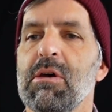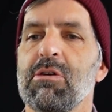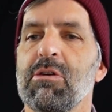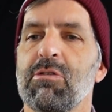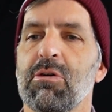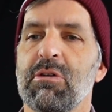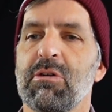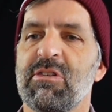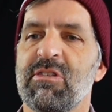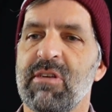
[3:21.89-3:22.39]

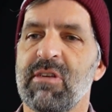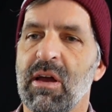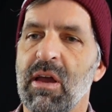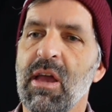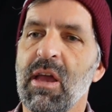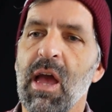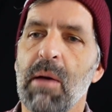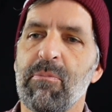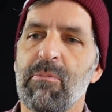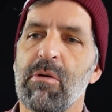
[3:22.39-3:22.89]
So it's
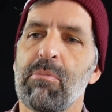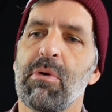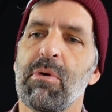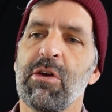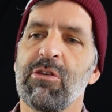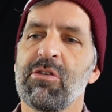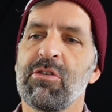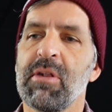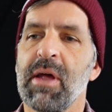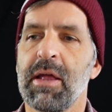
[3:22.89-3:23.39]
sucking up
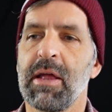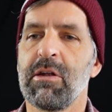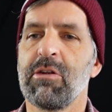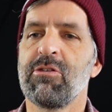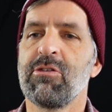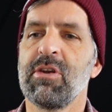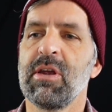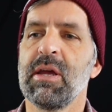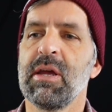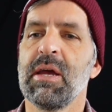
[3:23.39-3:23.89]
vibrational
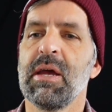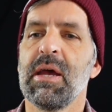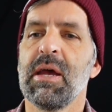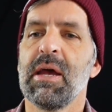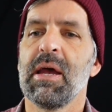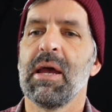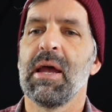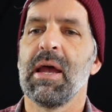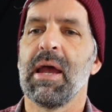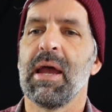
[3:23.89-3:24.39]
energy
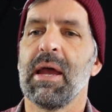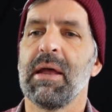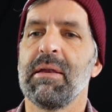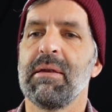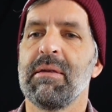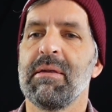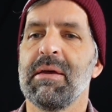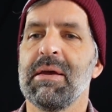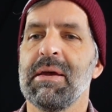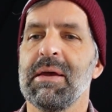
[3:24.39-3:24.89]

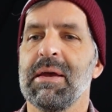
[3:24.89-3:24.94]
and